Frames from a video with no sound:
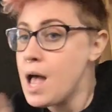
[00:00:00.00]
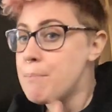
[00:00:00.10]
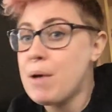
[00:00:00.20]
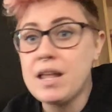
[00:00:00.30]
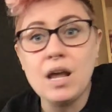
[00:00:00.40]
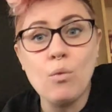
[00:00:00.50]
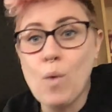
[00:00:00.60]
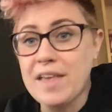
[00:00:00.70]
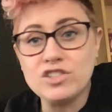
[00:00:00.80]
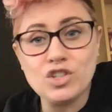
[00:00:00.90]
But
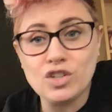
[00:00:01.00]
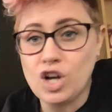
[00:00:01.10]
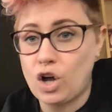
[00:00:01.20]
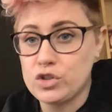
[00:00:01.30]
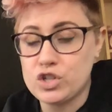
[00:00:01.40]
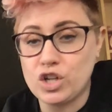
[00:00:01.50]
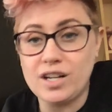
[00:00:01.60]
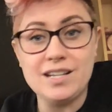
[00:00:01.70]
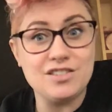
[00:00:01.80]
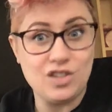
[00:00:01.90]
Western culture
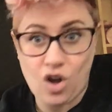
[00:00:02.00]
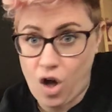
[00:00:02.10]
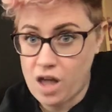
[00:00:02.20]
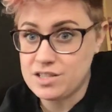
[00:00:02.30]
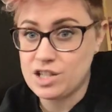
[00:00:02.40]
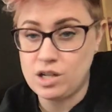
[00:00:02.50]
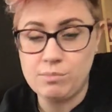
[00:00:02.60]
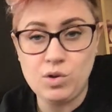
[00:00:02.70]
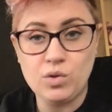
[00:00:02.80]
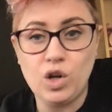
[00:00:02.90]
is not
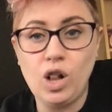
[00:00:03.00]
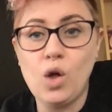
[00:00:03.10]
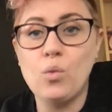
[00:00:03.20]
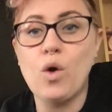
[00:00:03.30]
communal.